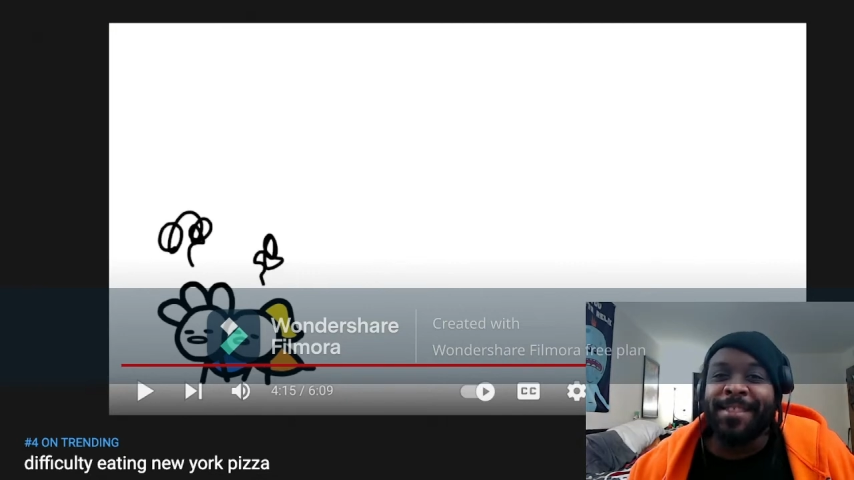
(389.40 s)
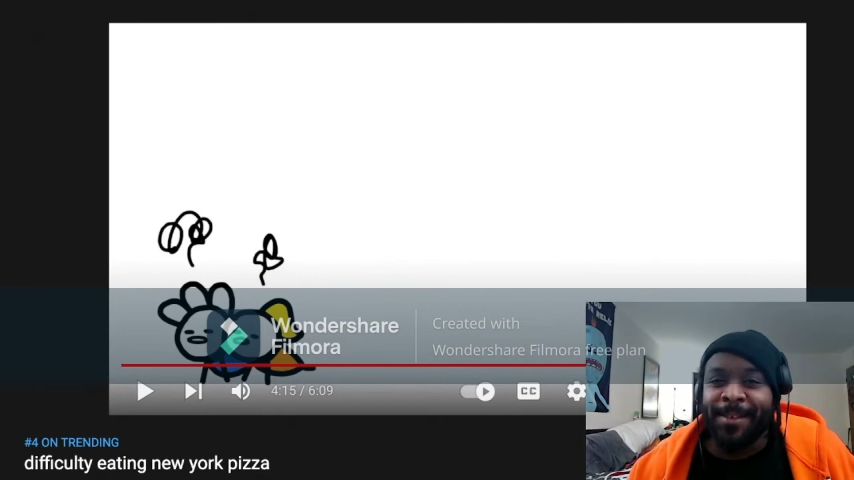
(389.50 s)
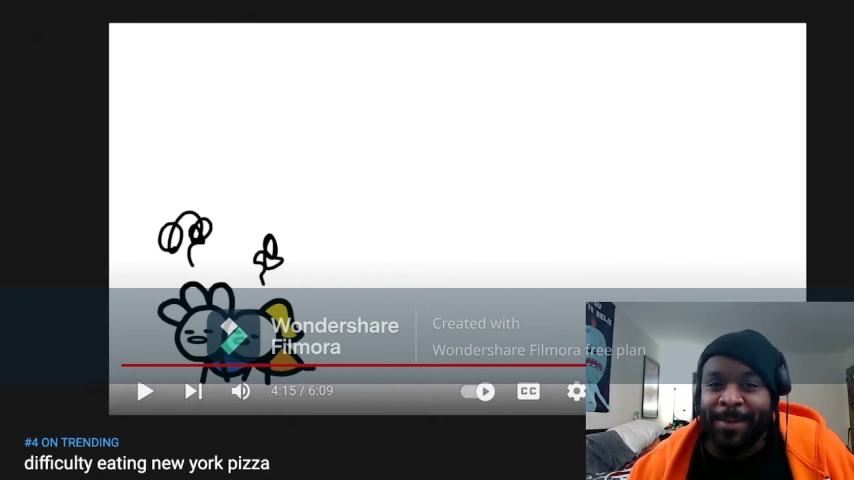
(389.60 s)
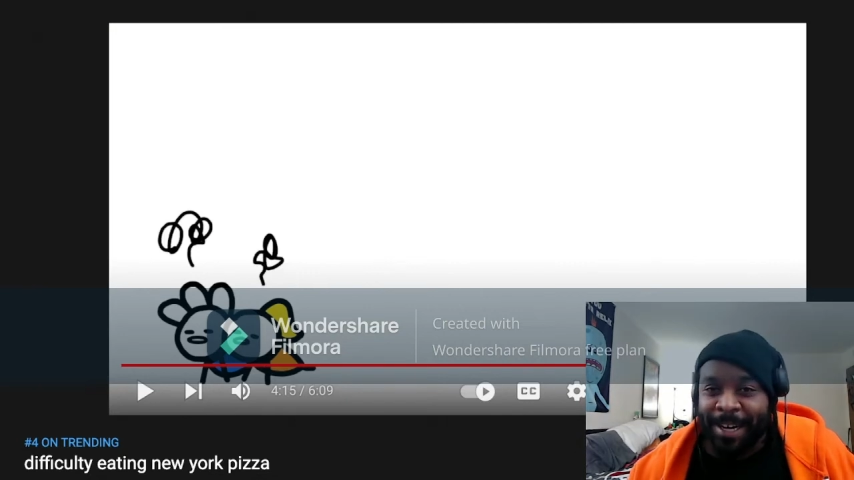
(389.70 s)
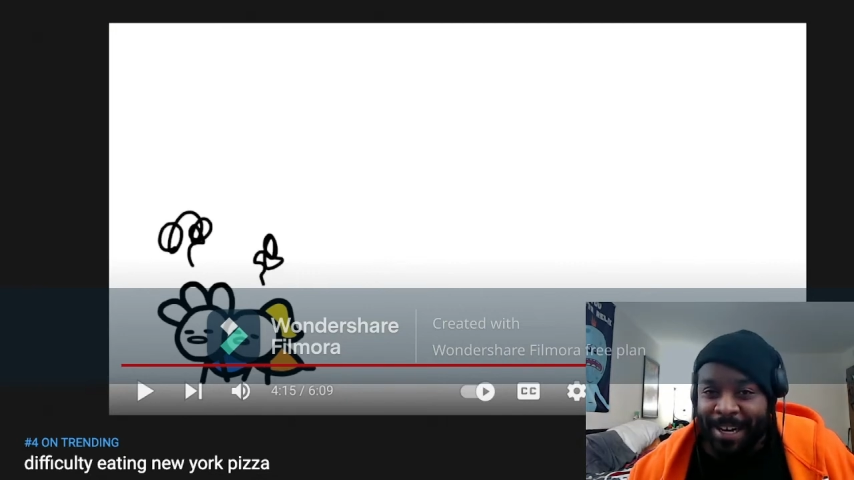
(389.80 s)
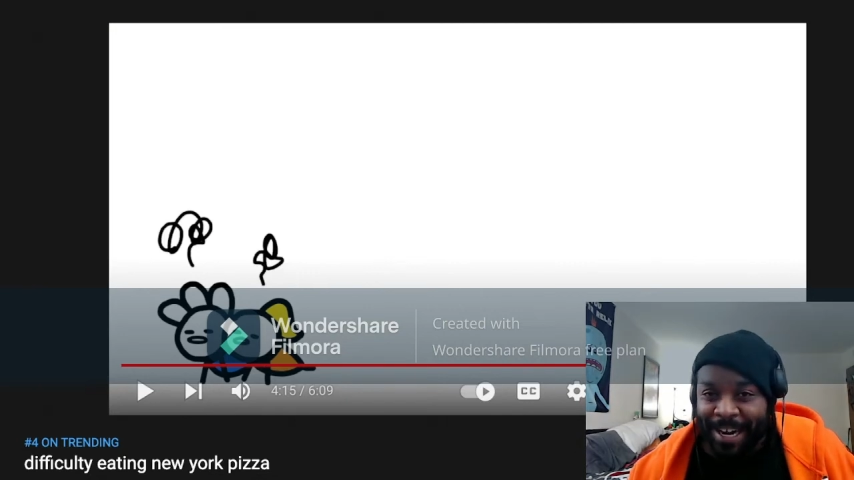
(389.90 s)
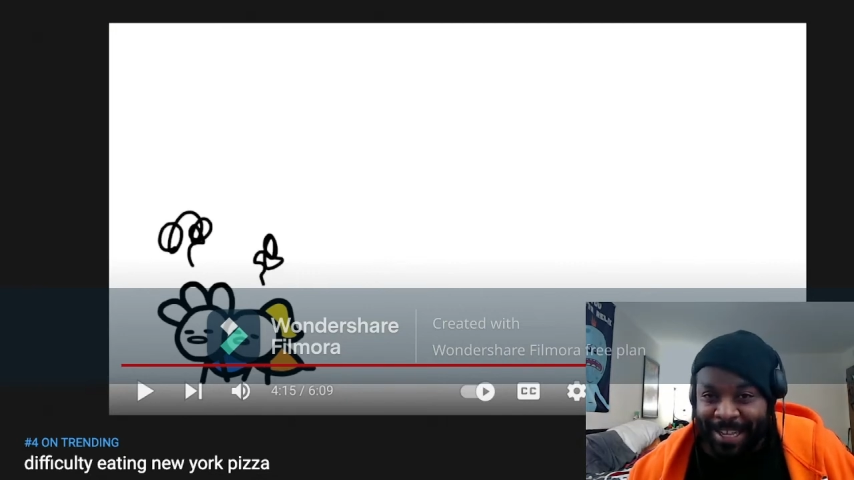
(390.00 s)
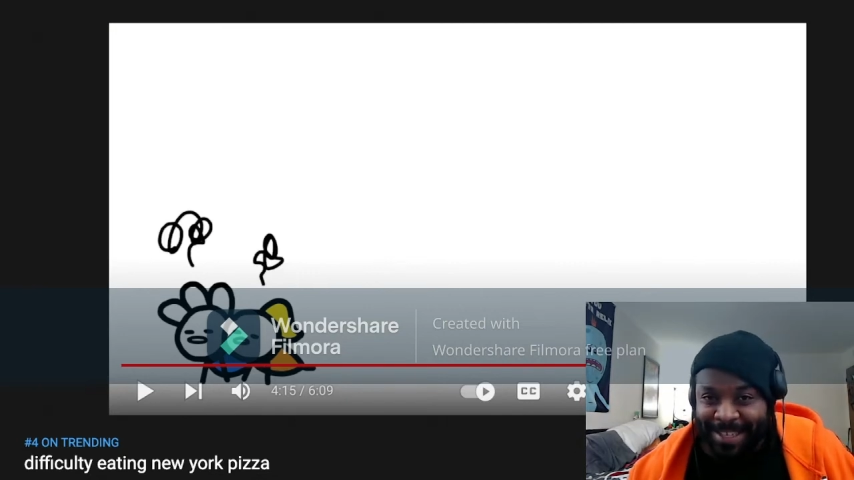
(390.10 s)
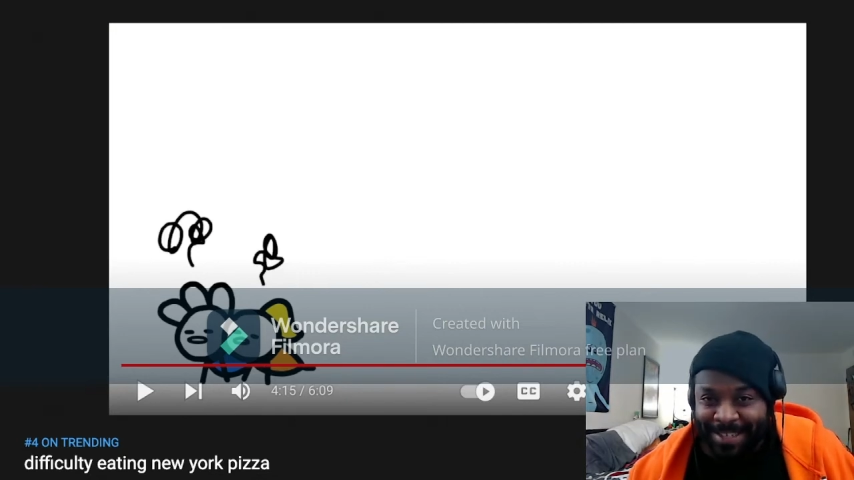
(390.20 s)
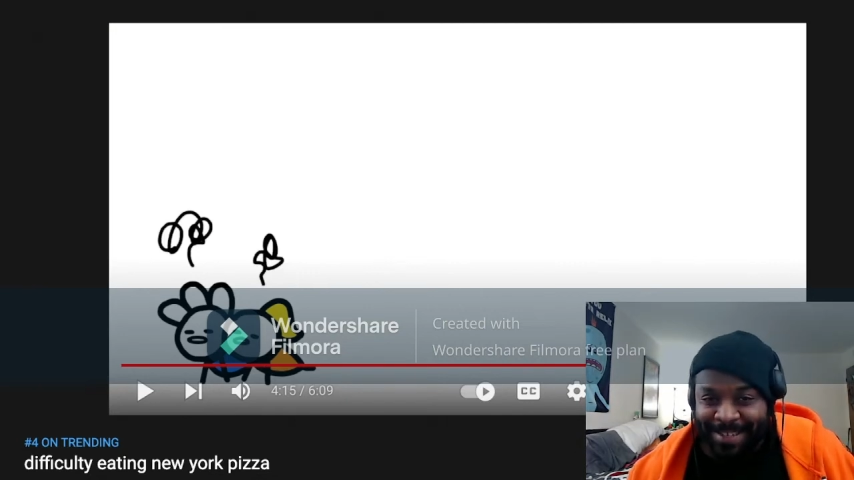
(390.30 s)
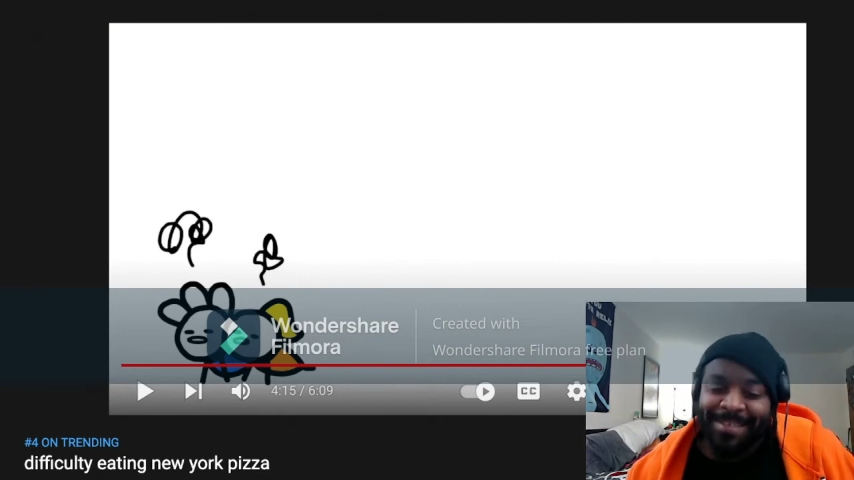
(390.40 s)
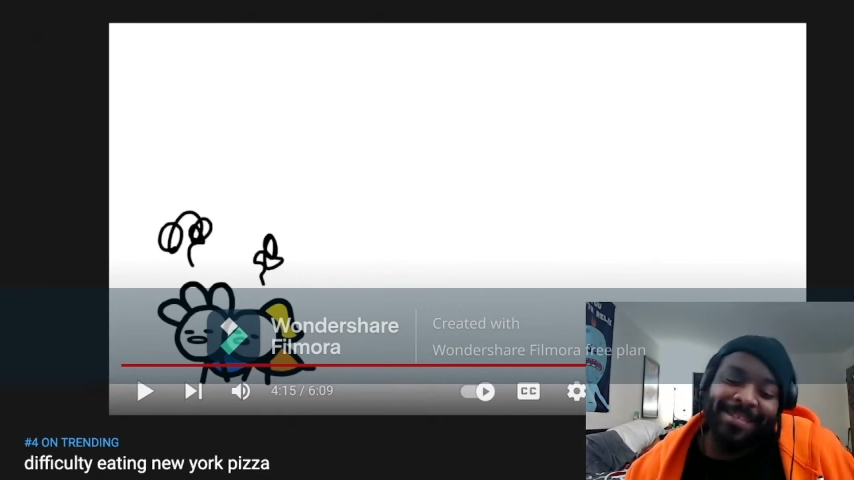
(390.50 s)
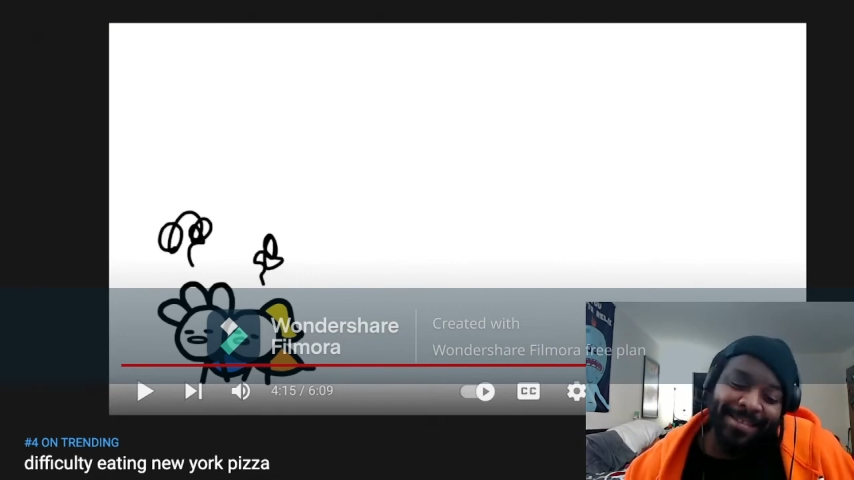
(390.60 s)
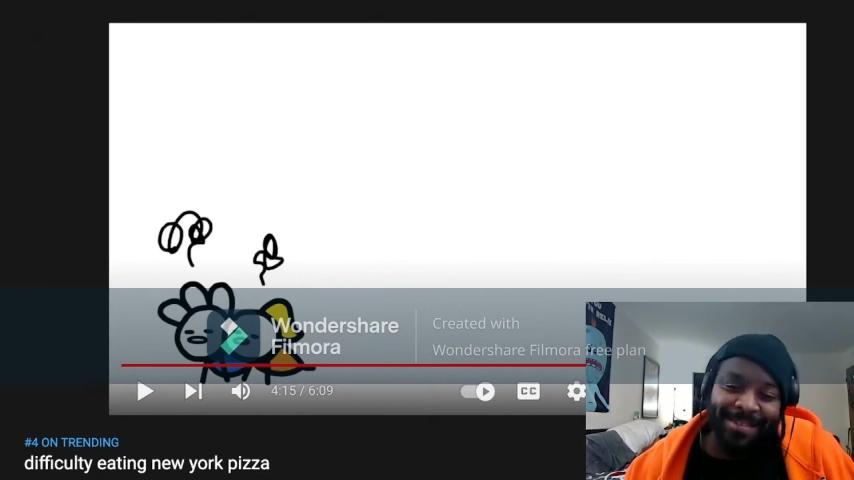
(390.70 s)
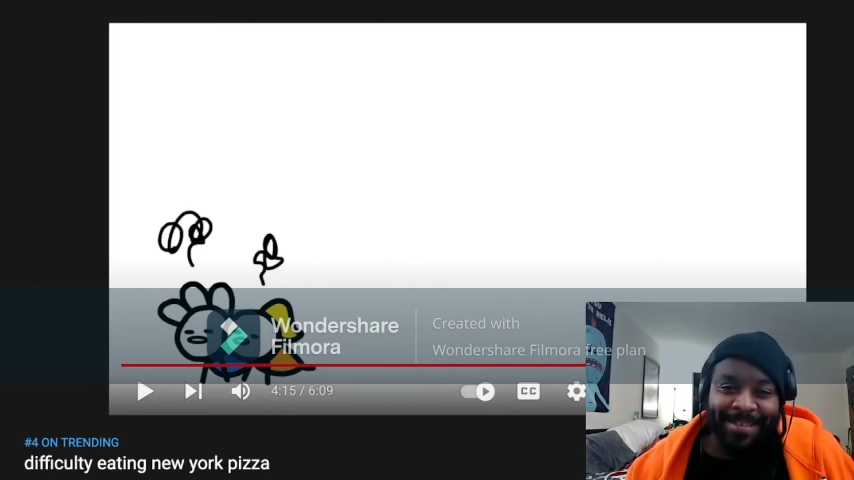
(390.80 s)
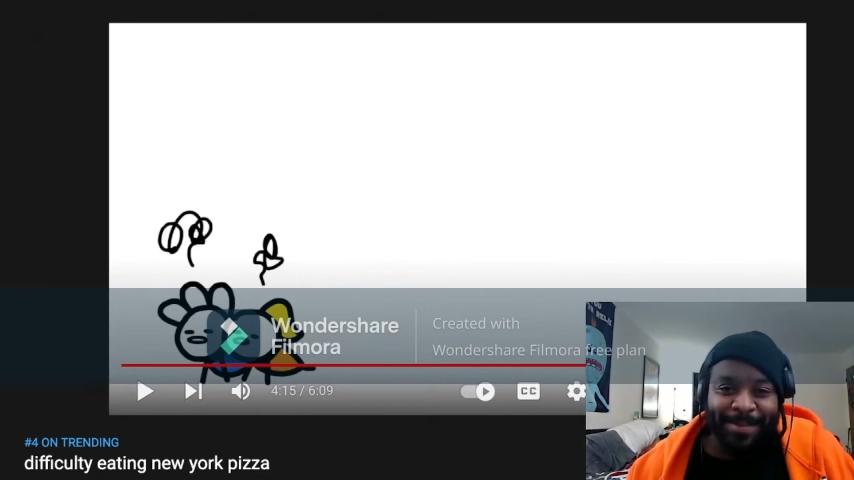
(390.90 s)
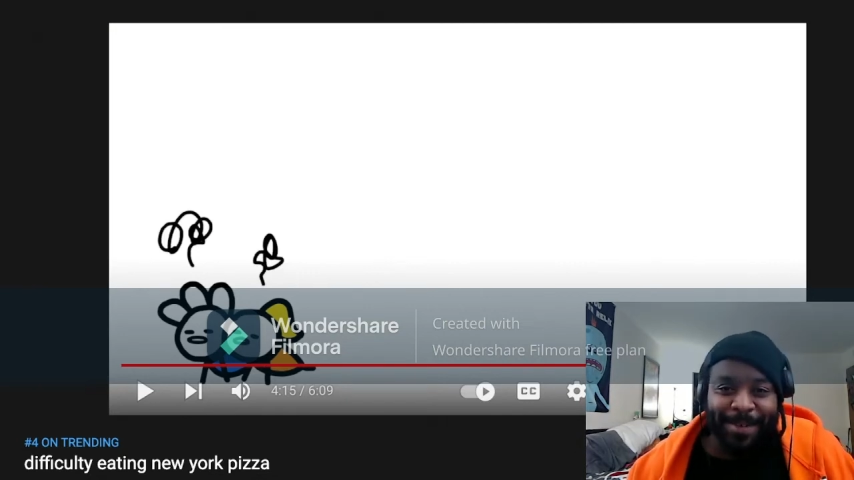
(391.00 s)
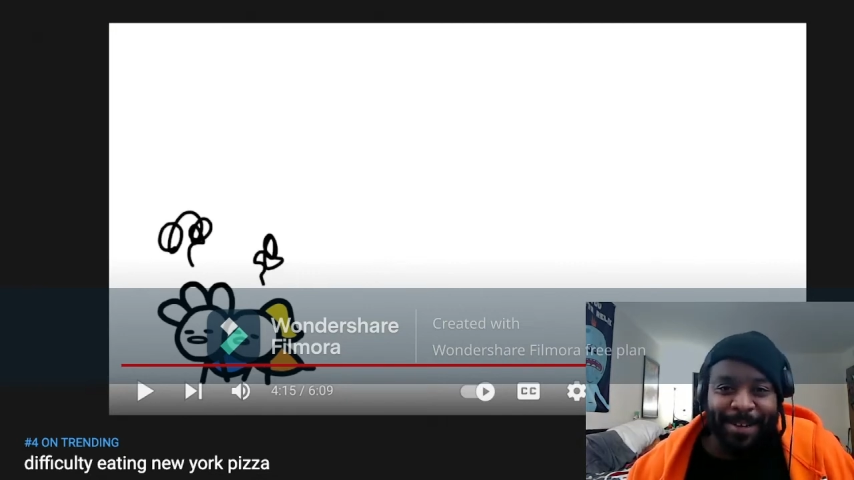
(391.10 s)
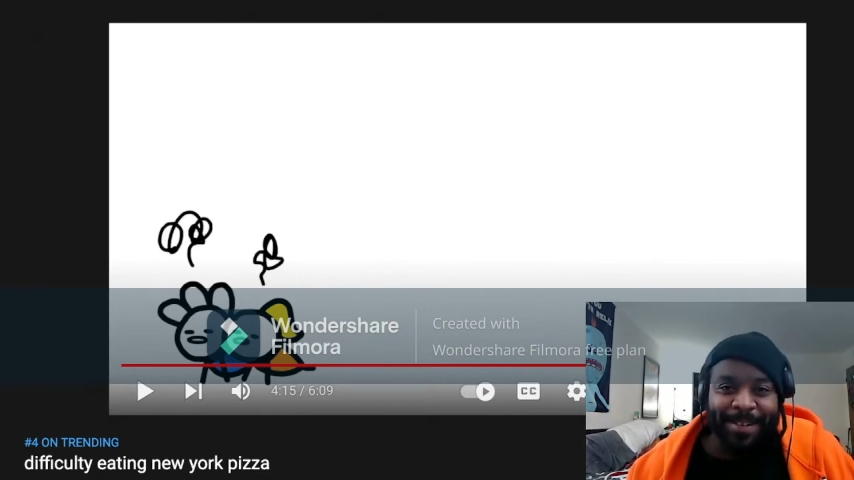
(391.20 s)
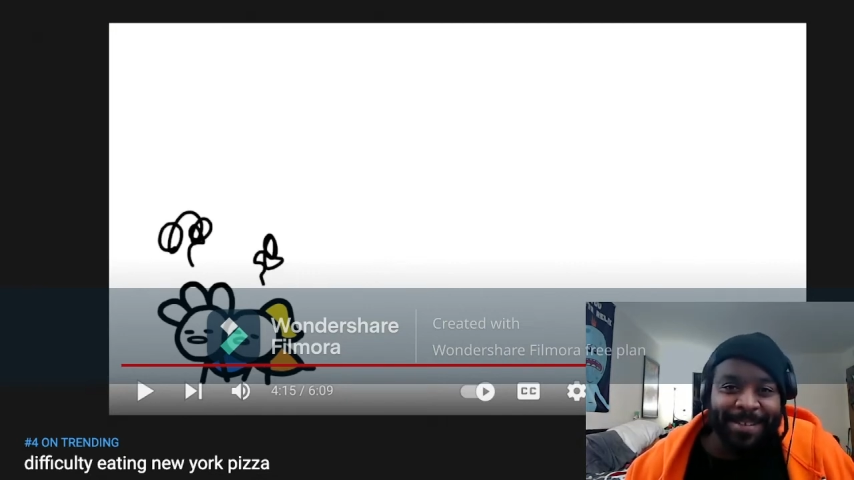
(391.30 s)
$200. Come
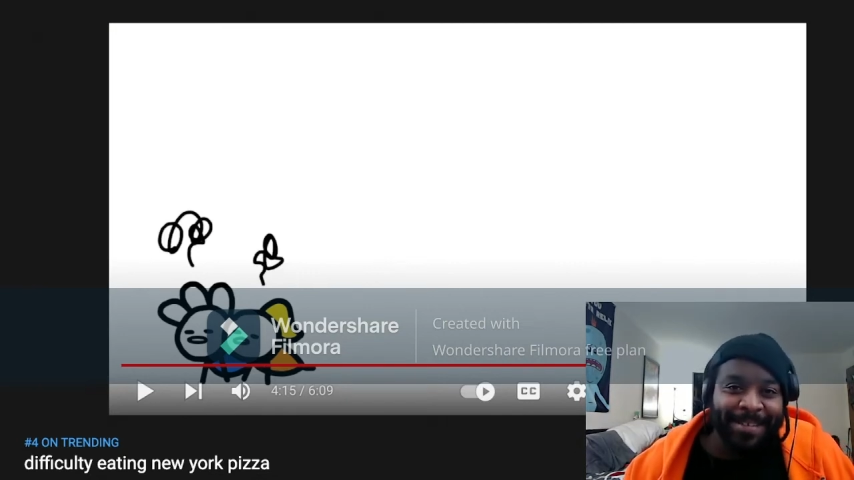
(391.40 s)
on.